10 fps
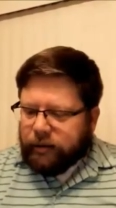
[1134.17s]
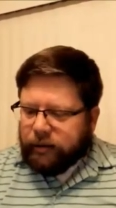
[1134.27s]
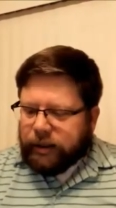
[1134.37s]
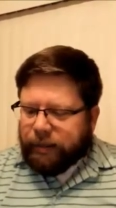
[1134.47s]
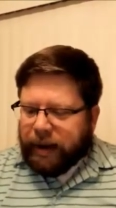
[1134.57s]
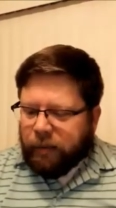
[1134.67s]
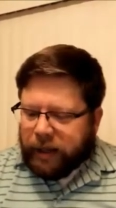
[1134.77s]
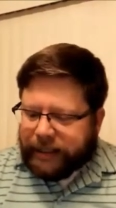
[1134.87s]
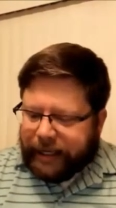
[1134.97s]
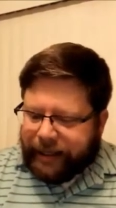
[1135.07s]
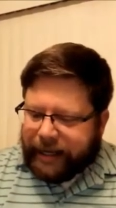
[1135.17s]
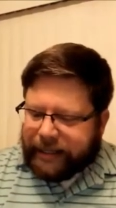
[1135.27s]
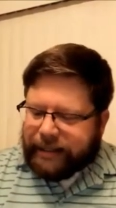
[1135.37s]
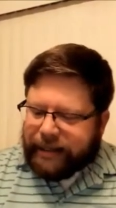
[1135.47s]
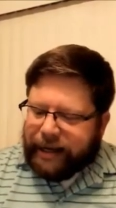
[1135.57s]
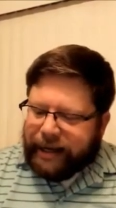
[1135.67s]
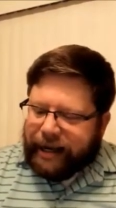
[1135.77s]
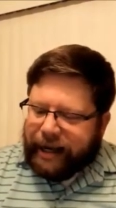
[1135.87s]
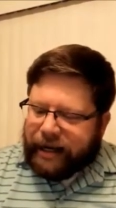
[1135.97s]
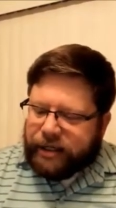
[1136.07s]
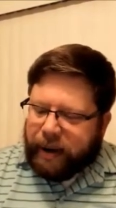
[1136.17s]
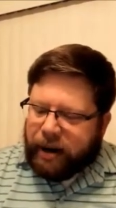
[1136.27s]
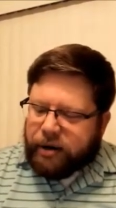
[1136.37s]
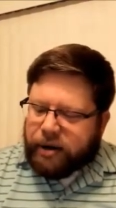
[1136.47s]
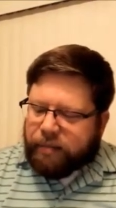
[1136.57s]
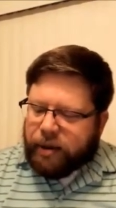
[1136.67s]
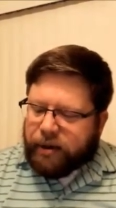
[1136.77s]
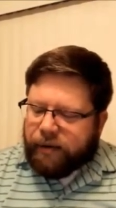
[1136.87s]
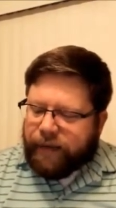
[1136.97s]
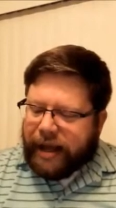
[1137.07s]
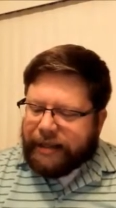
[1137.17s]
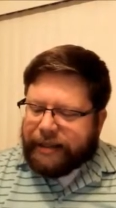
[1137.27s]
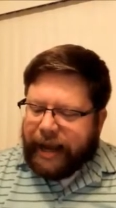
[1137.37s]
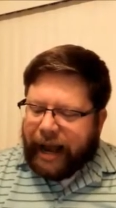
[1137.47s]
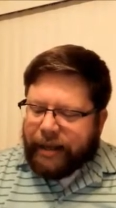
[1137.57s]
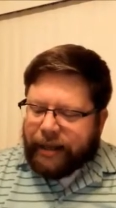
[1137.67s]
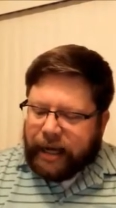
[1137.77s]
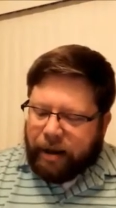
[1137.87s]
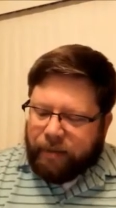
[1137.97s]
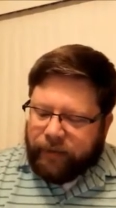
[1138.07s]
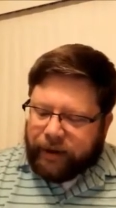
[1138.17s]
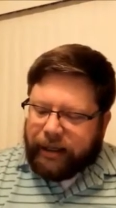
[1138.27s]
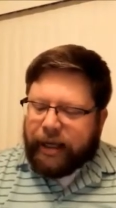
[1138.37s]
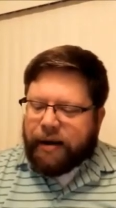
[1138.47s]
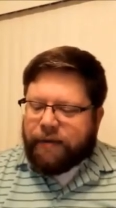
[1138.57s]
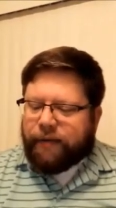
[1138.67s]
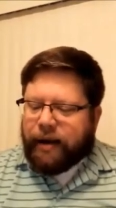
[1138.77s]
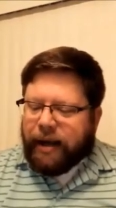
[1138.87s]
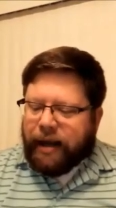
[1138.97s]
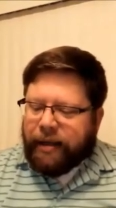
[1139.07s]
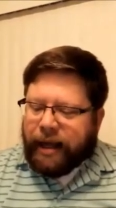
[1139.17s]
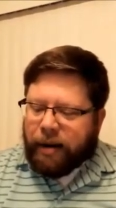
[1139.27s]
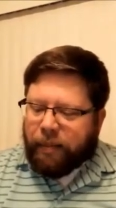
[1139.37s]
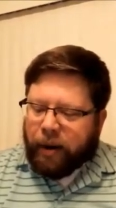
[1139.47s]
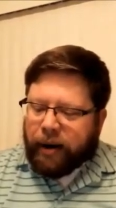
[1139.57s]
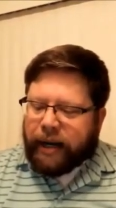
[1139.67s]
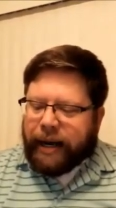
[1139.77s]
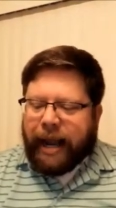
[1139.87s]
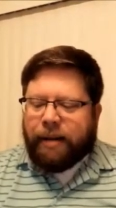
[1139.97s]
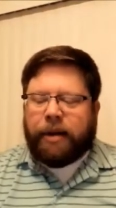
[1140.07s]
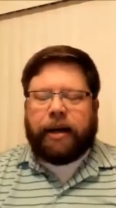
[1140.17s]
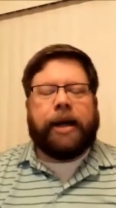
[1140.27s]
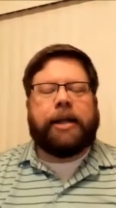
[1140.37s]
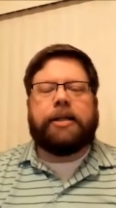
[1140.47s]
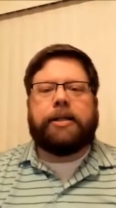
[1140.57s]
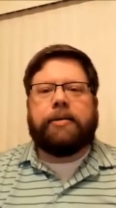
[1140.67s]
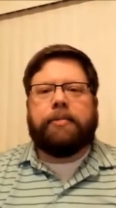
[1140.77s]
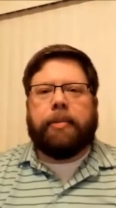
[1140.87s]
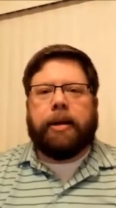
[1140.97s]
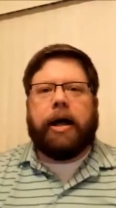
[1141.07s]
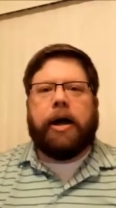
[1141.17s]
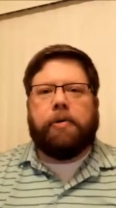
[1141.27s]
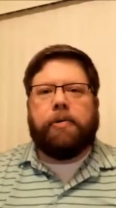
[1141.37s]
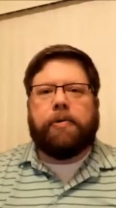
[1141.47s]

somebody once said this it is better to build a fence at the top of a cliff than to park an ambulance below